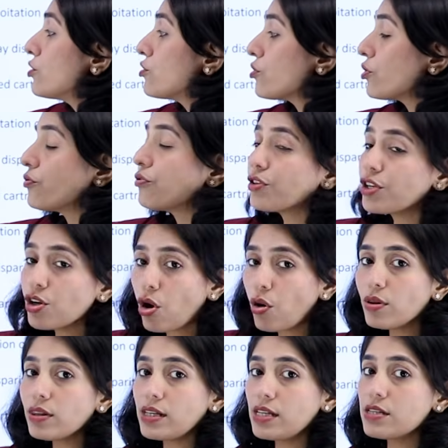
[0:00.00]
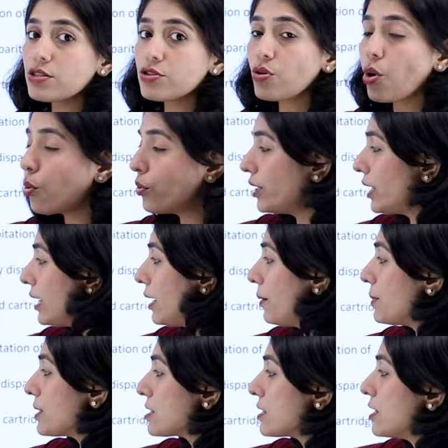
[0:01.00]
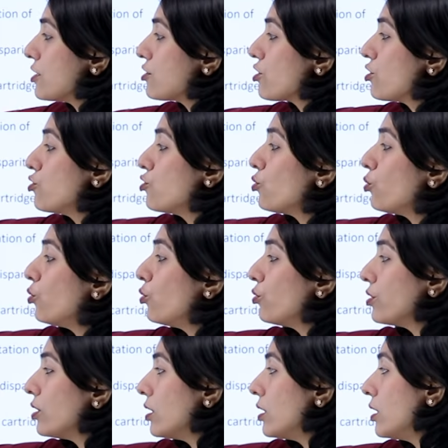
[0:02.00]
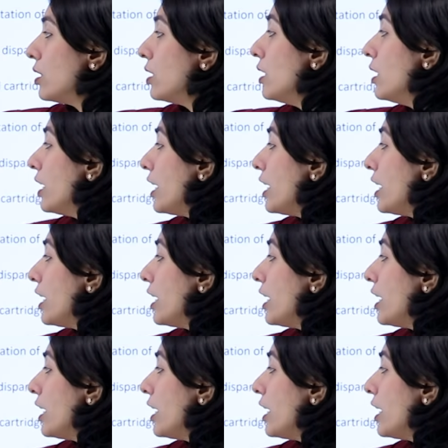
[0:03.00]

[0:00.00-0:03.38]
so for you all, it is only limited to the